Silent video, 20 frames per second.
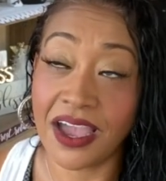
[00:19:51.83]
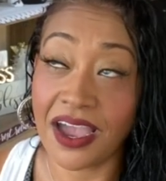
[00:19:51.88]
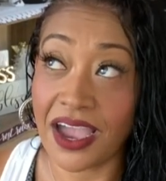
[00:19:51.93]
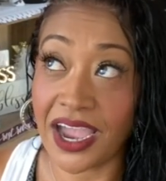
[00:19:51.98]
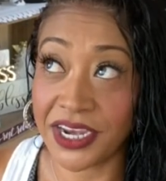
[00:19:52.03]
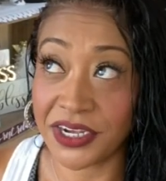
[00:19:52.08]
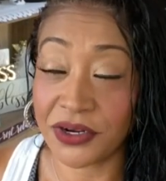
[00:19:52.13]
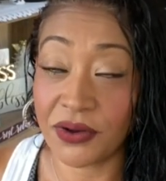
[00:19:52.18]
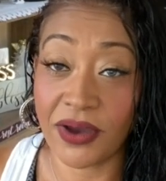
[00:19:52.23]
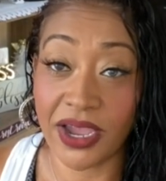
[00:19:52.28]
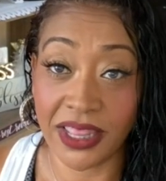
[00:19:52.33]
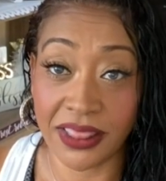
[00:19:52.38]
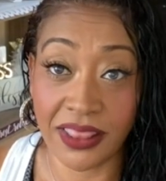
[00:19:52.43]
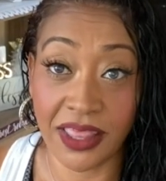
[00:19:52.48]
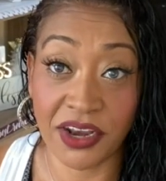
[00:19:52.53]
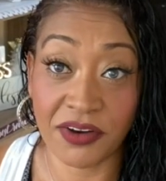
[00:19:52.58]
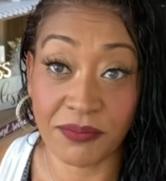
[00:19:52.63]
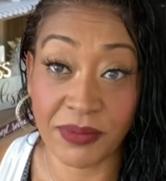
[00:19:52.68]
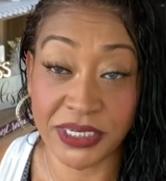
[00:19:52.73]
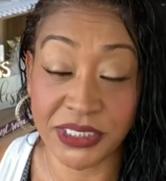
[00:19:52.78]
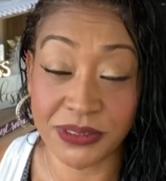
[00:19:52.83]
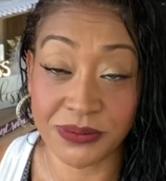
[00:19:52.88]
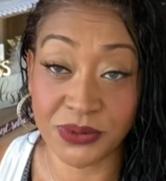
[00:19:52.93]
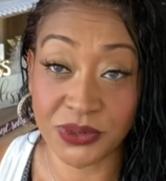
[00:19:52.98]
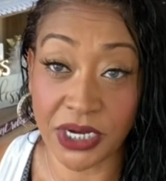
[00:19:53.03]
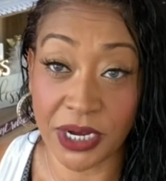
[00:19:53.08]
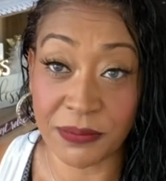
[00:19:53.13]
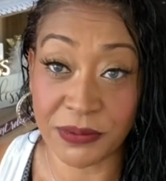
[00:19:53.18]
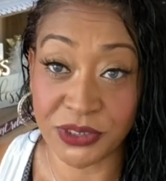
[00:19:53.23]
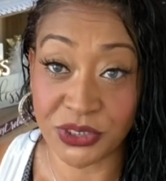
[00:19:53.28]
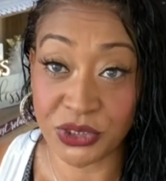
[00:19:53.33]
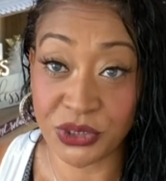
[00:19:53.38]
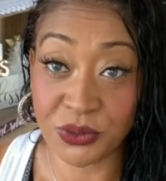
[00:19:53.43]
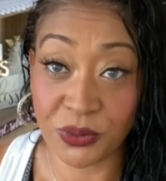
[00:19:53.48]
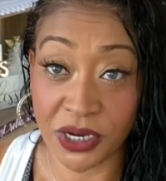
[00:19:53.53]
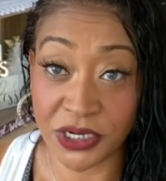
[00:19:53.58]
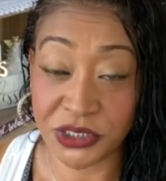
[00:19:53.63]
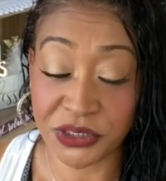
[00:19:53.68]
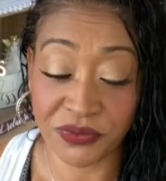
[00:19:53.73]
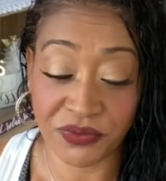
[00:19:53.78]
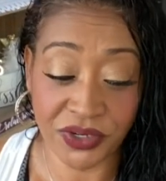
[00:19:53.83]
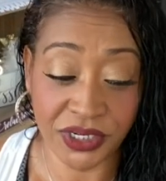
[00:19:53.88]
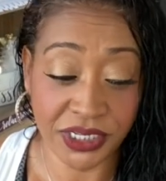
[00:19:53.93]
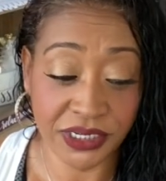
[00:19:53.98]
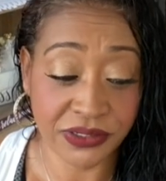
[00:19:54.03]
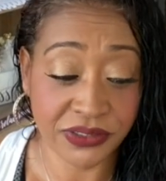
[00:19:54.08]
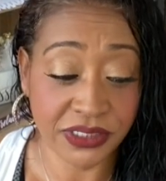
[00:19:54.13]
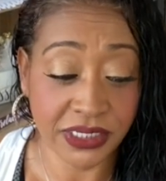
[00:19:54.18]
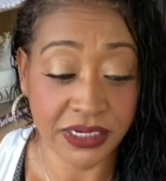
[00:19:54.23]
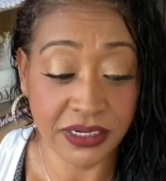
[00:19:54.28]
I know a lot of my subscribers do watch your videos